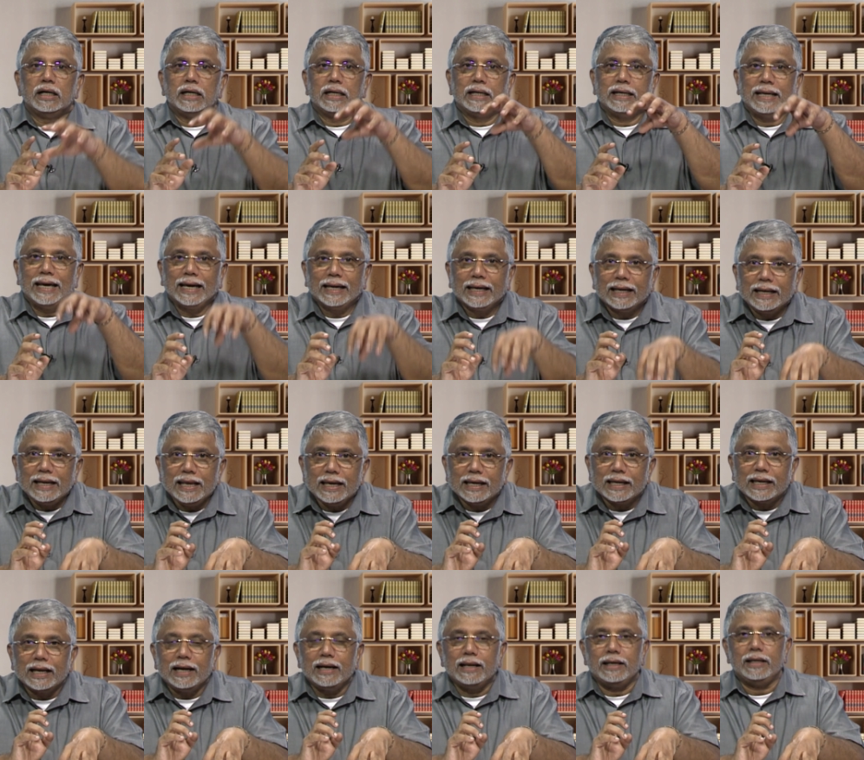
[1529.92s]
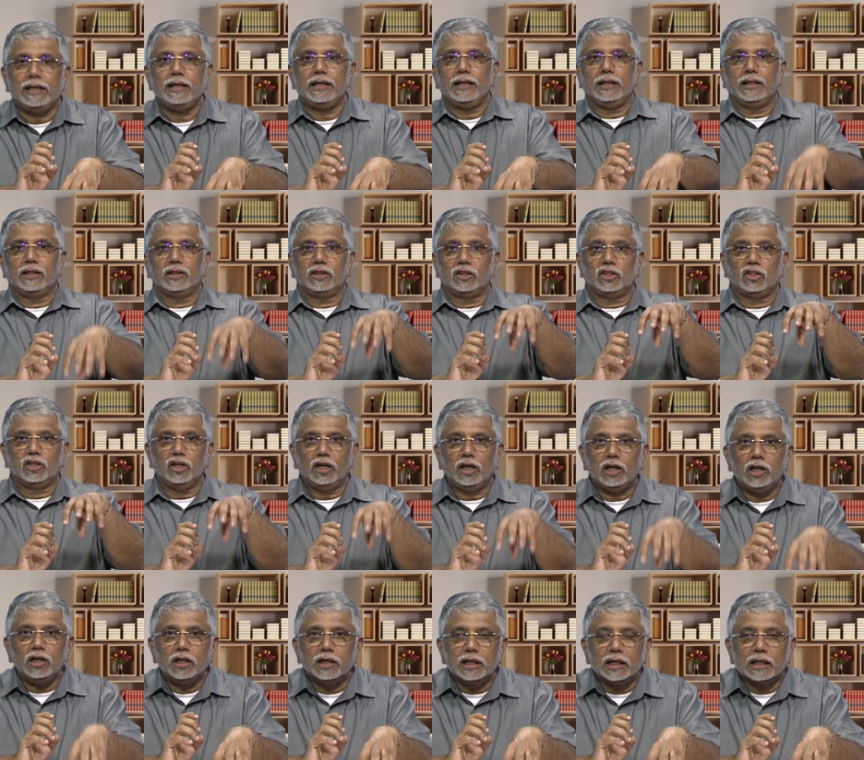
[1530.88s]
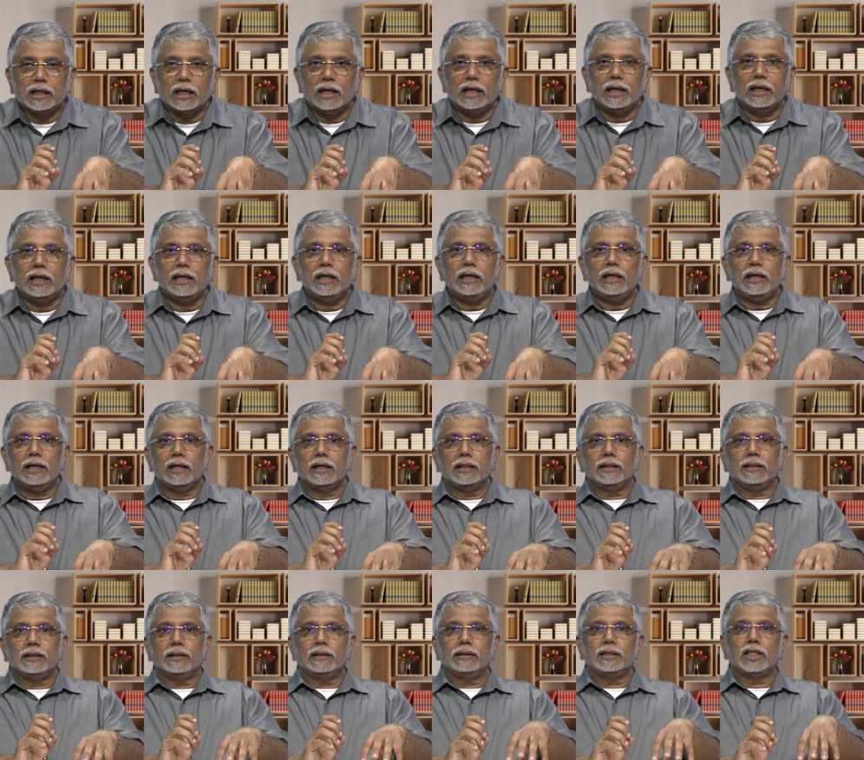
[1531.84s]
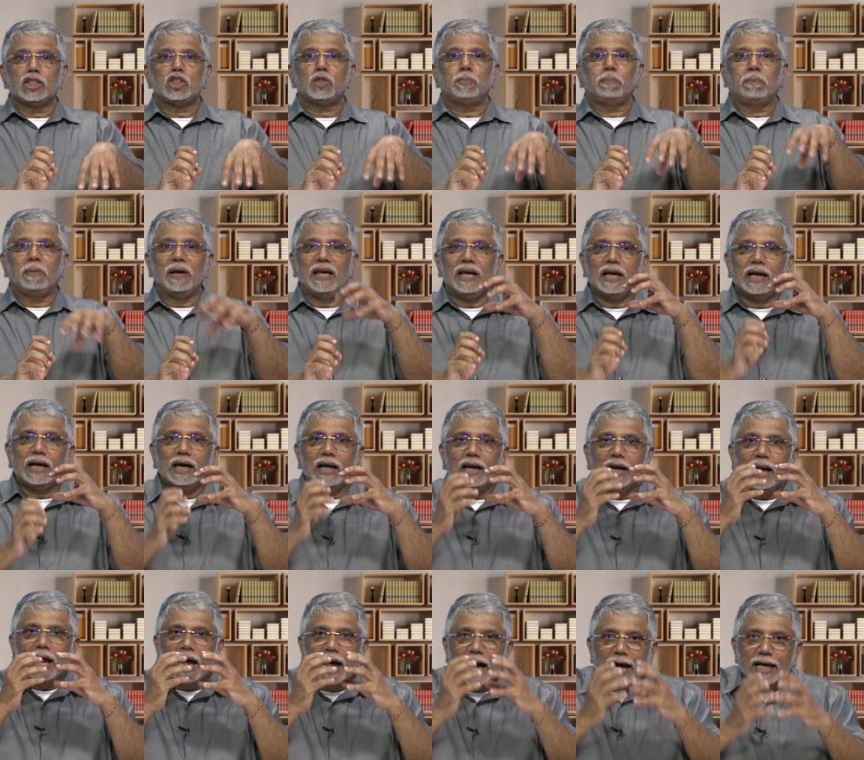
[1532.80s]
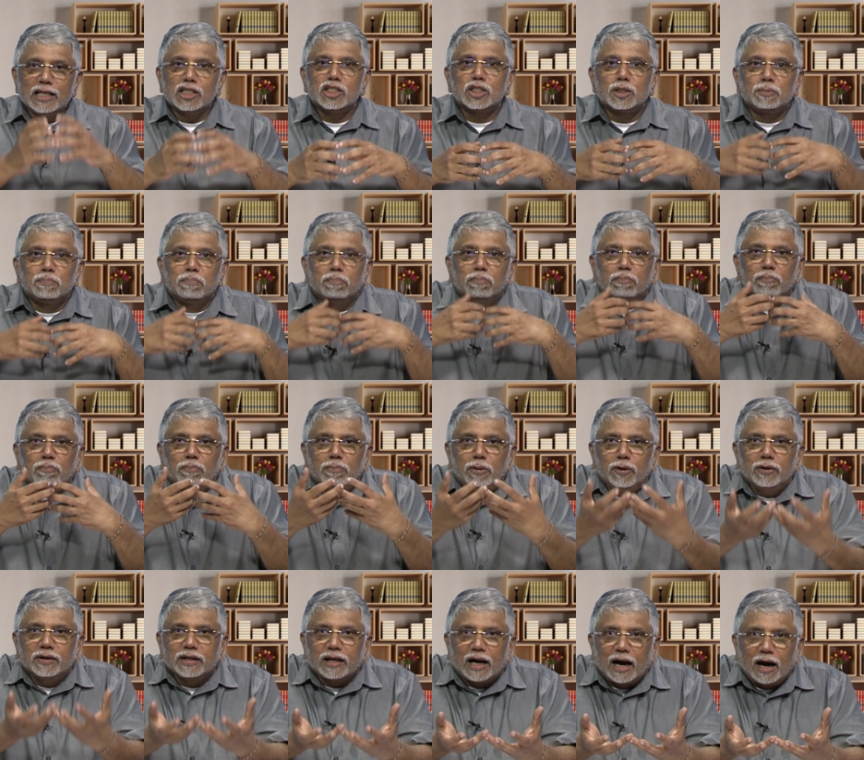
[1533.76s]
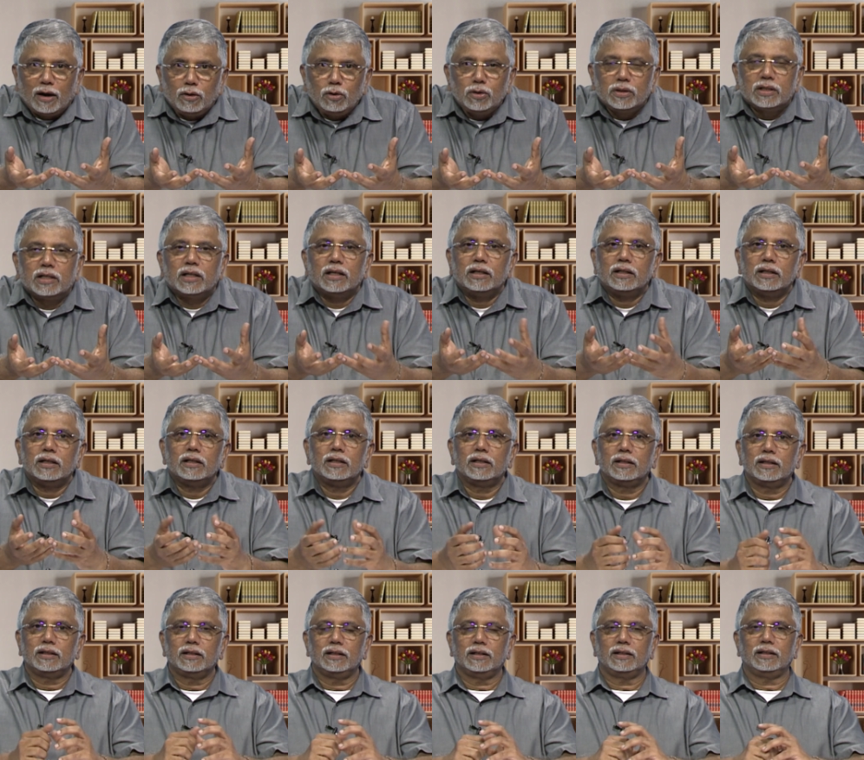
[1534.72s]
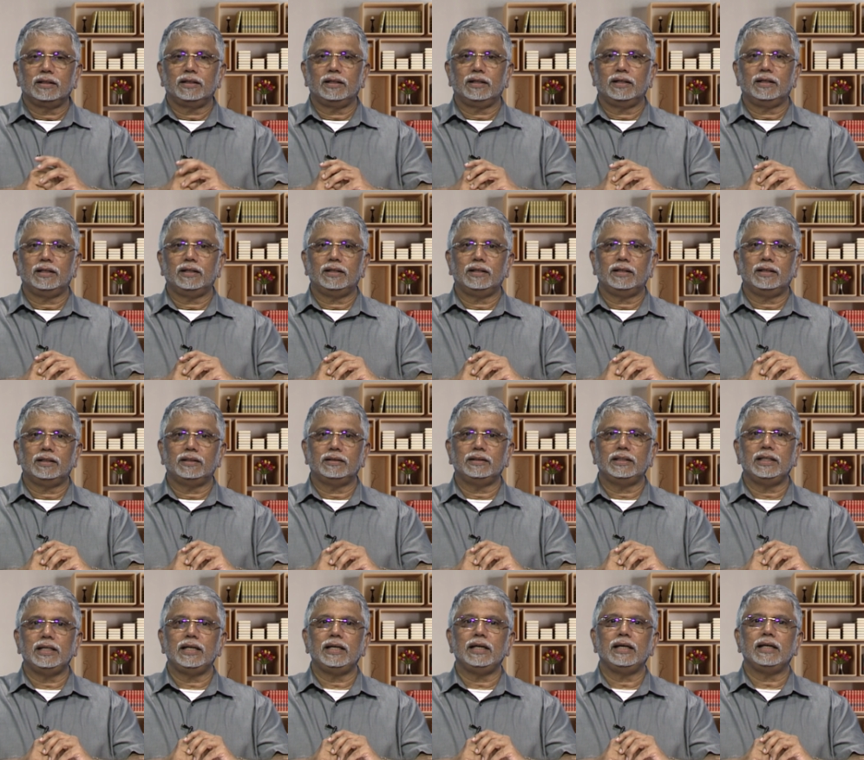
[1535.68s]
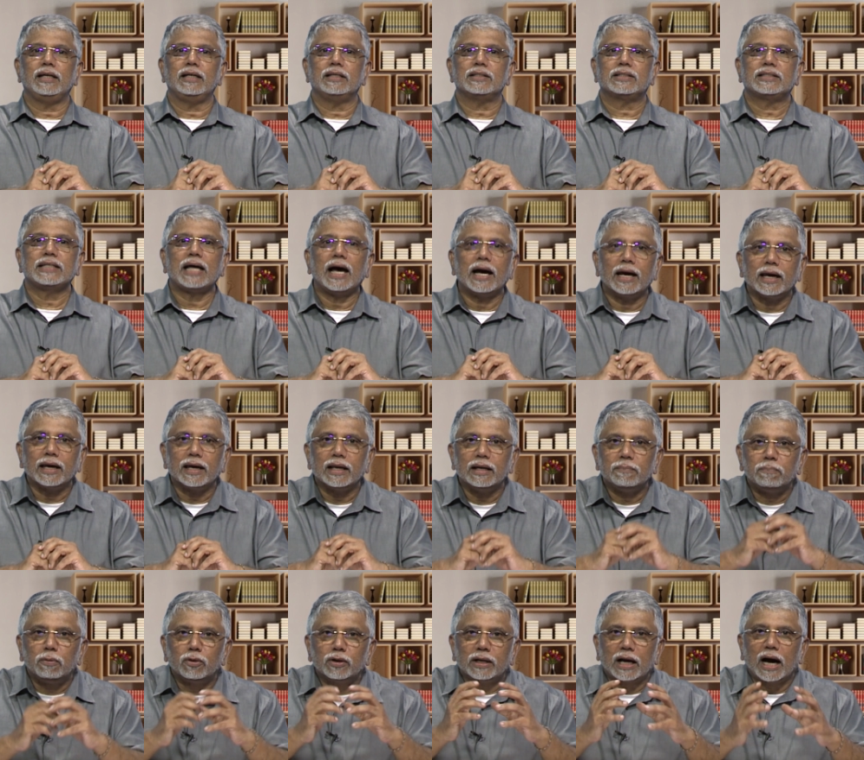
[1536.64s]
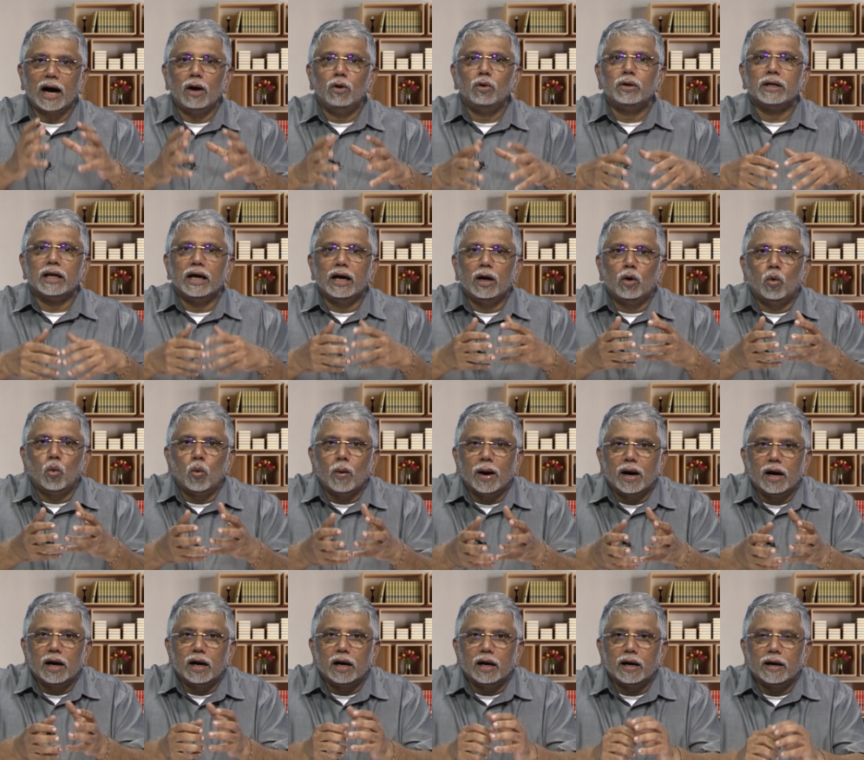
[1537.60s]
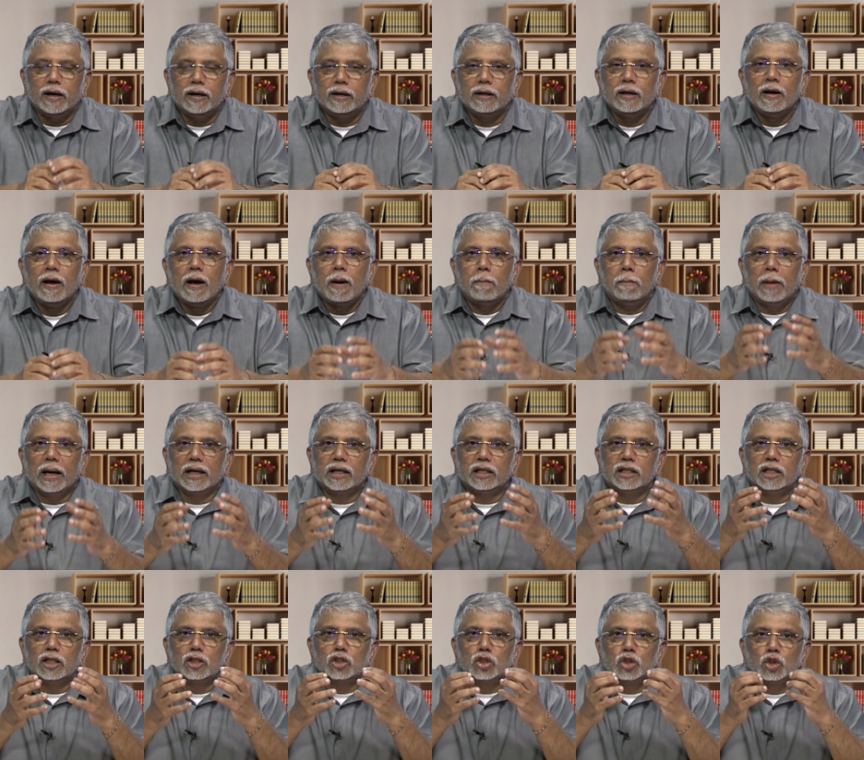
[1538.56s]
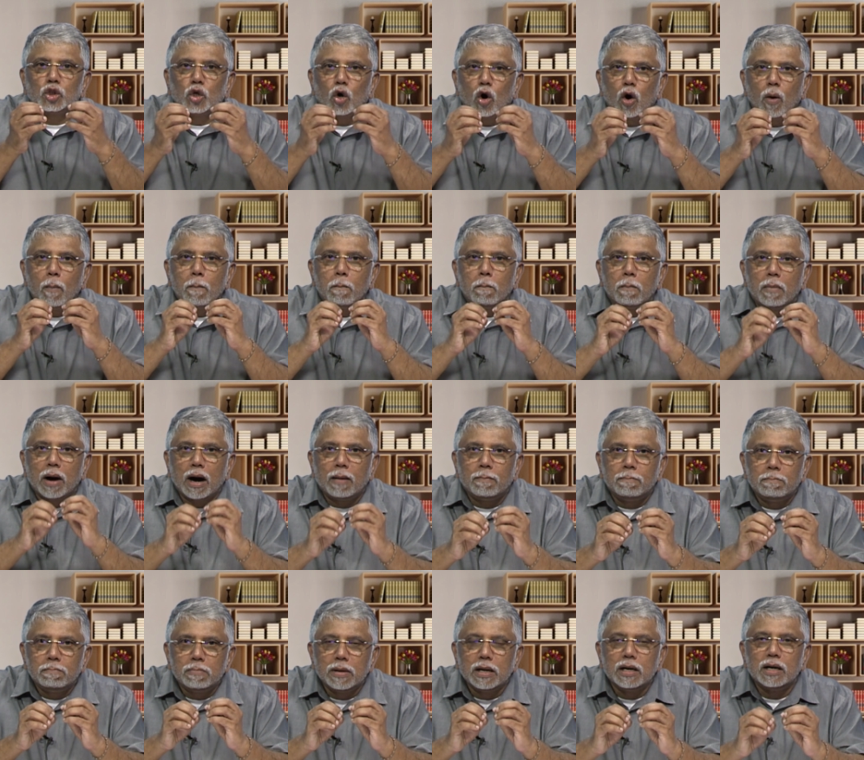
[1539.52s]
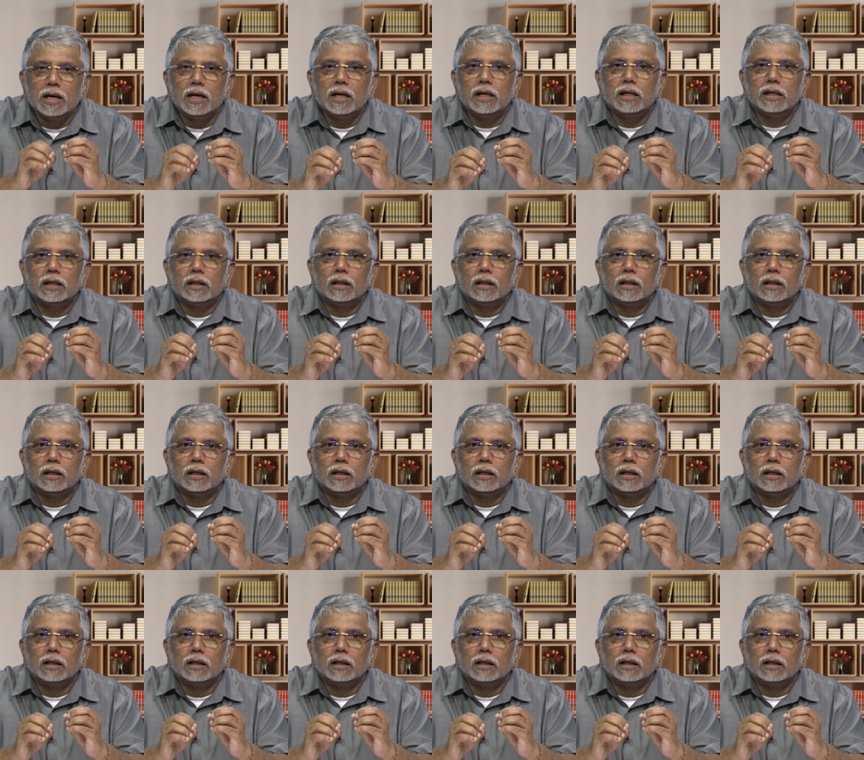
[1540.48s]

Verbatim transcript: technically, theoretically, the speaker has put out the sign, put out a word, but it is so mumbled